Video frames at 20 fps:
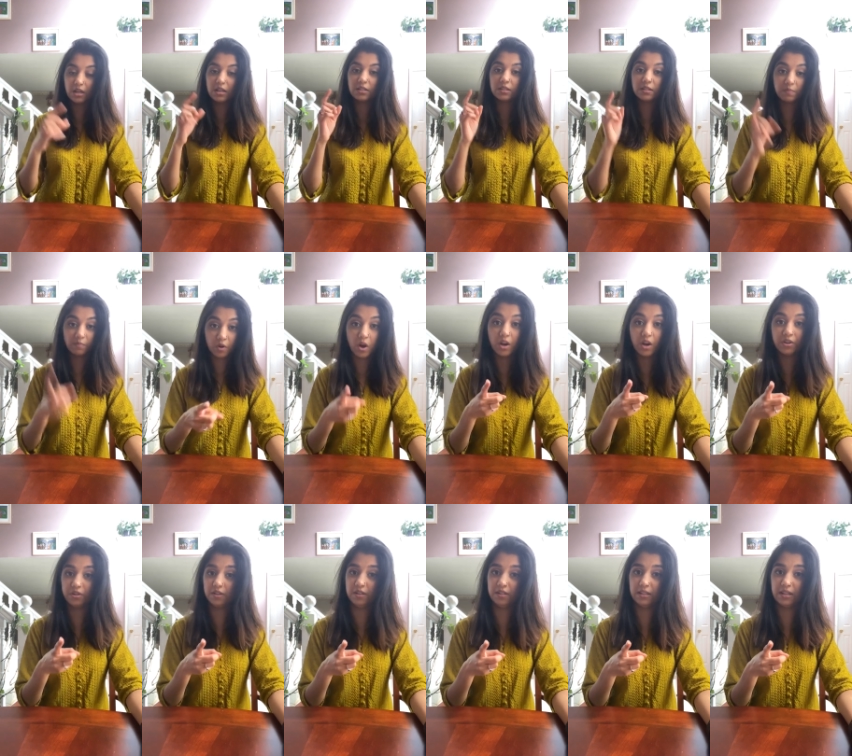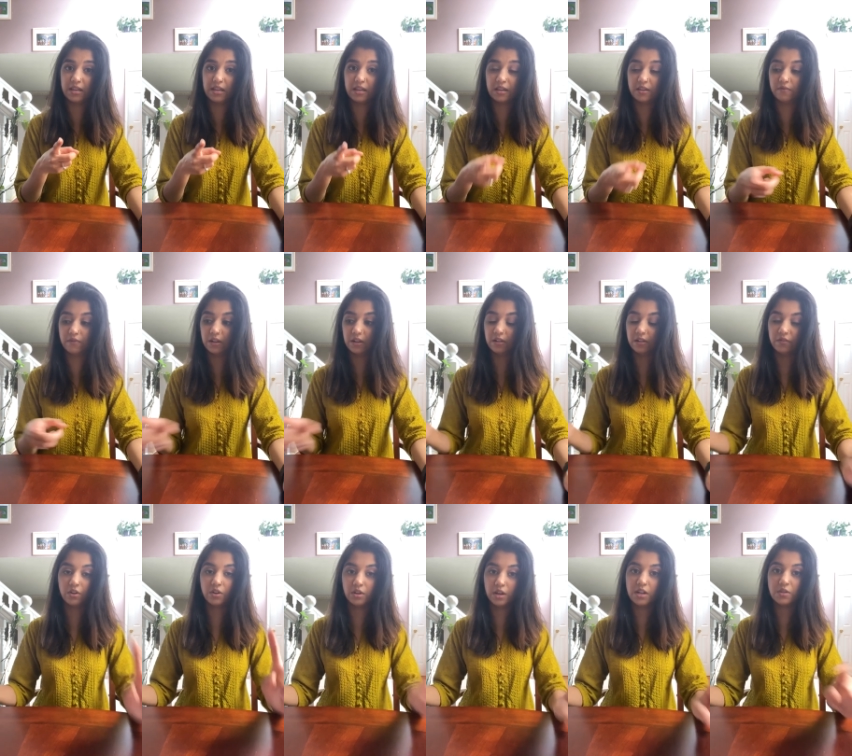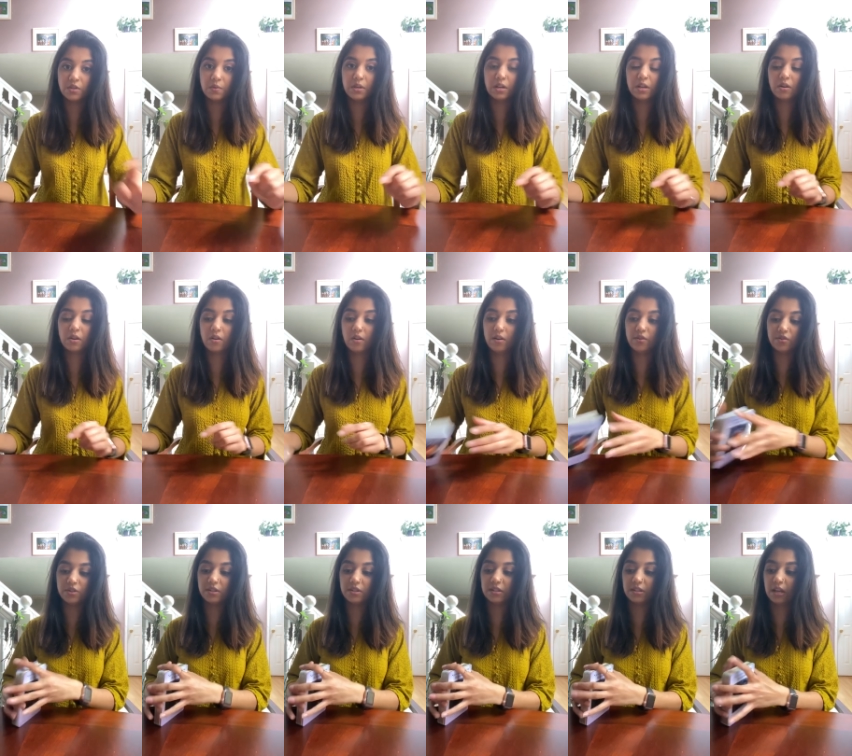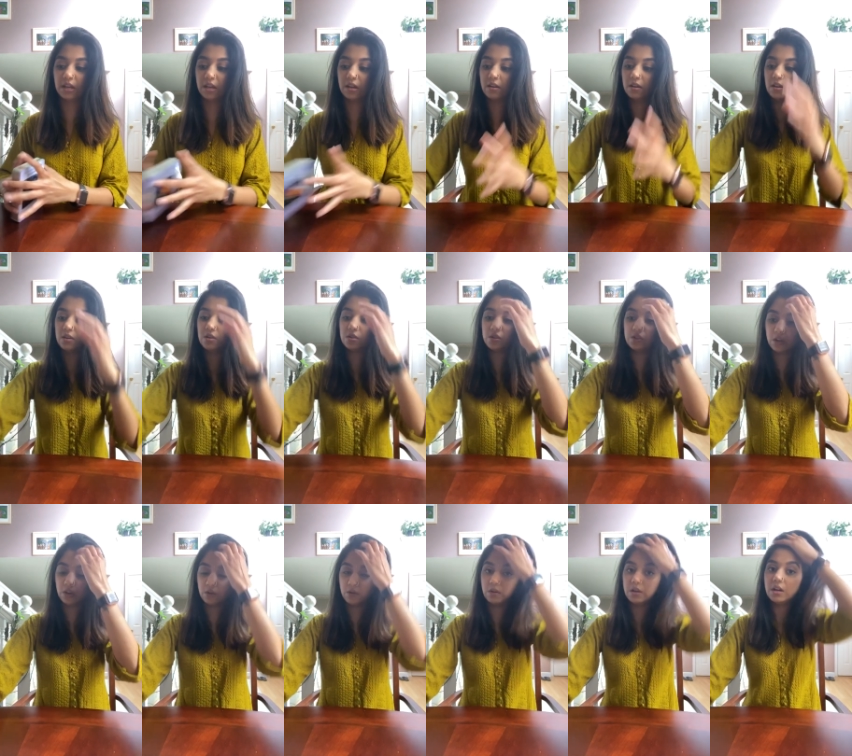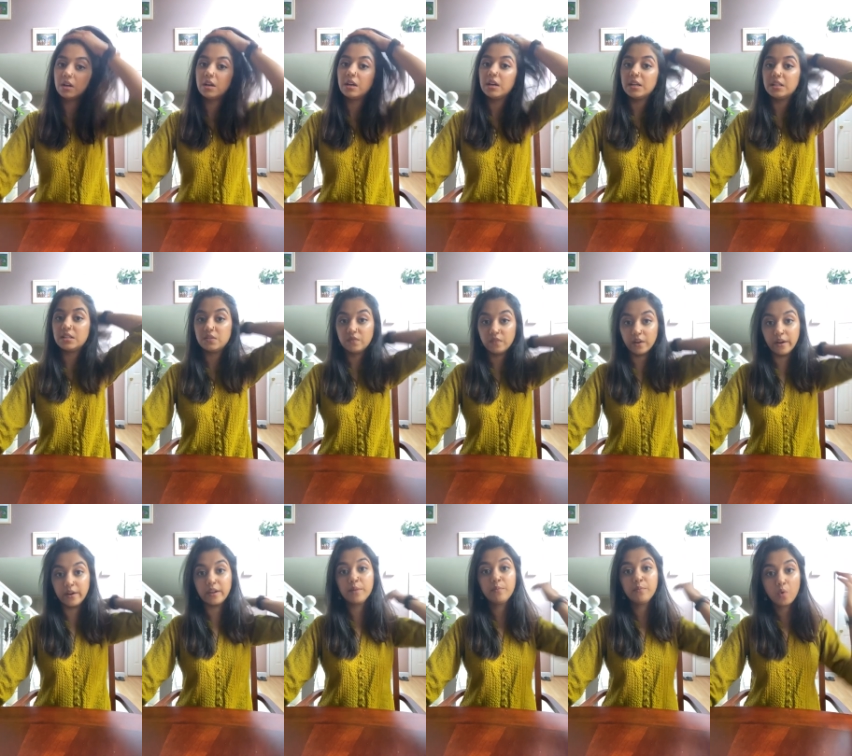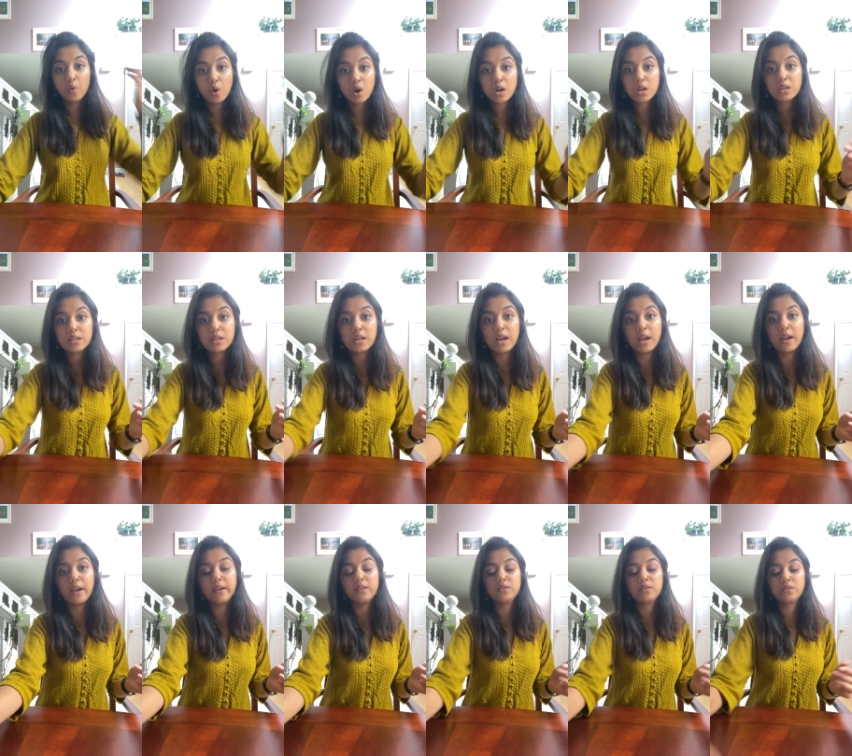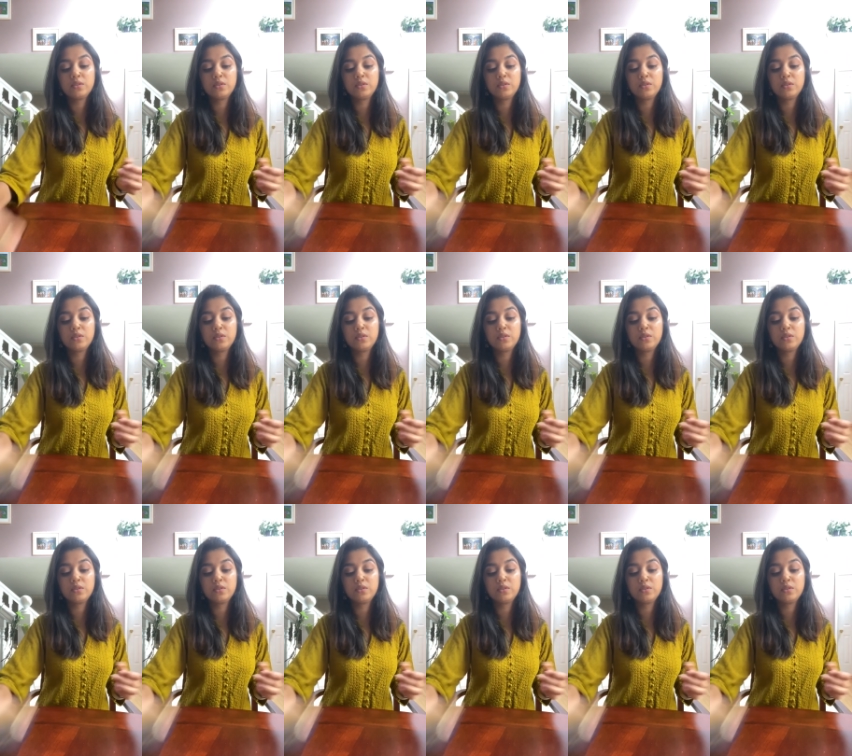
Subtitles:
Subconsciously, even if you're not doing it consciously. So it's very important, guys,